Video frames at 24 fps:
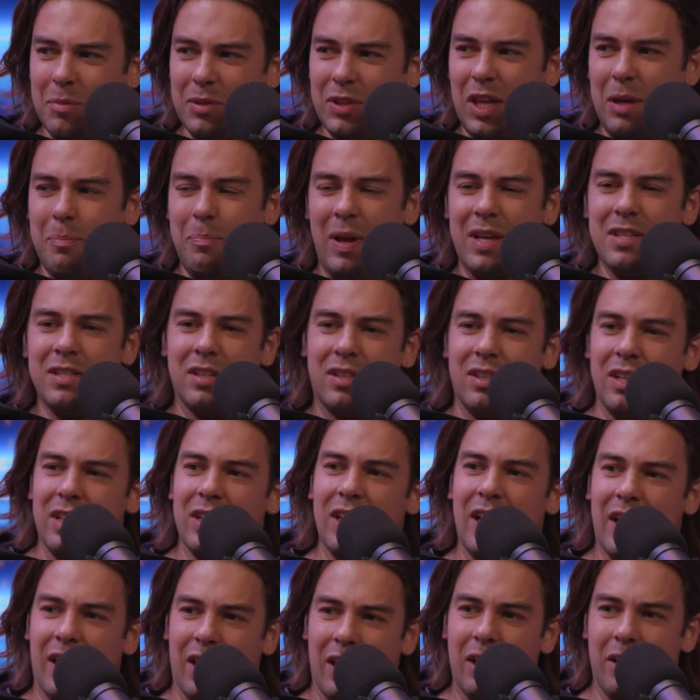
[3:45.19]
But then
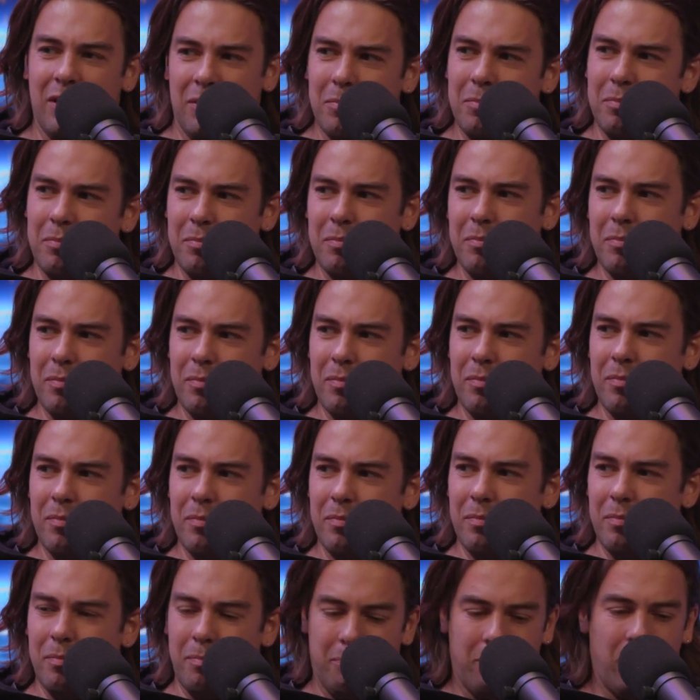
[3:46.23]
basically, like,
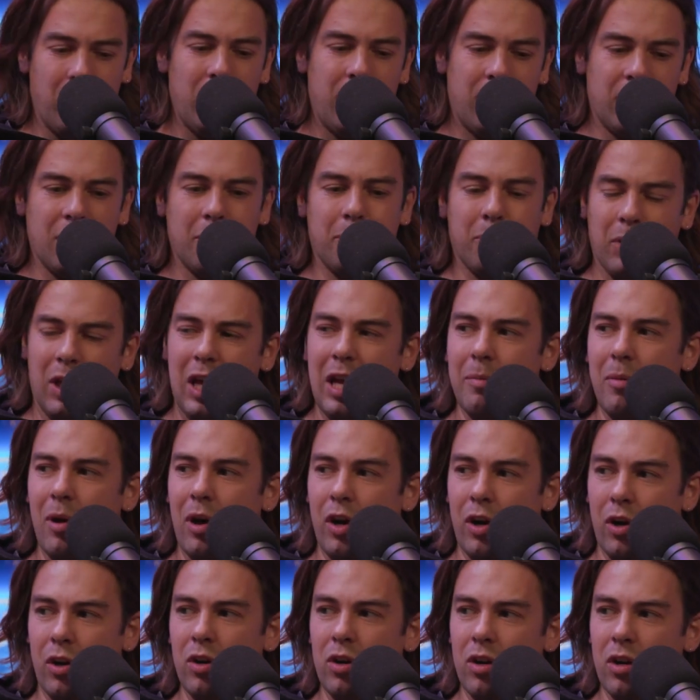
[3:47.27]
putting the
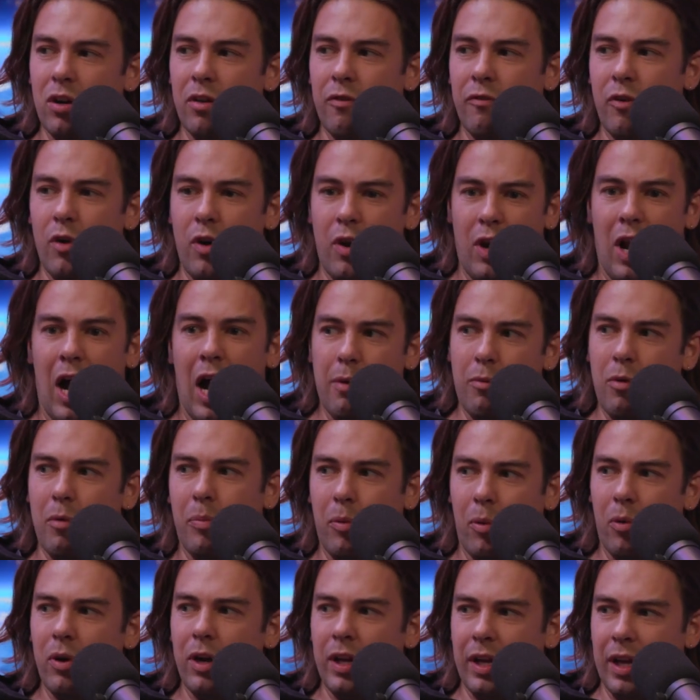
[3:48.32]
blame on her for not
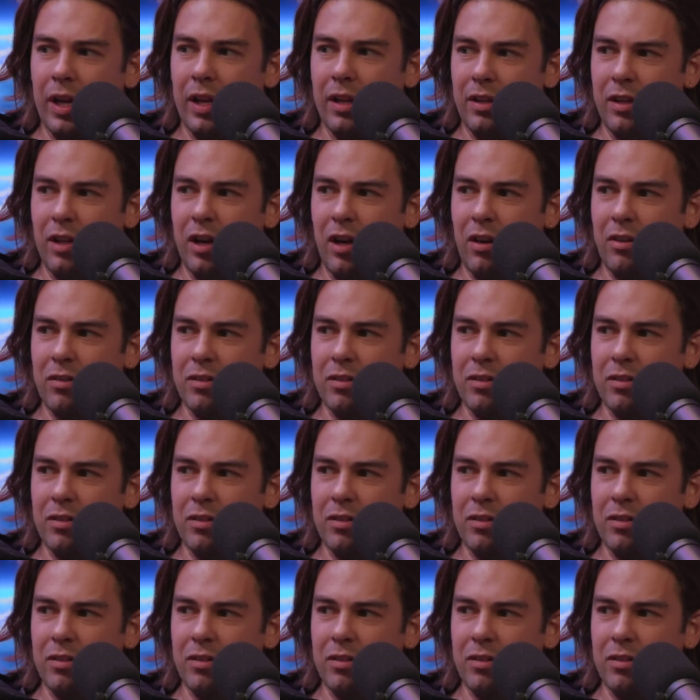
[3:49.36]
reporting it, you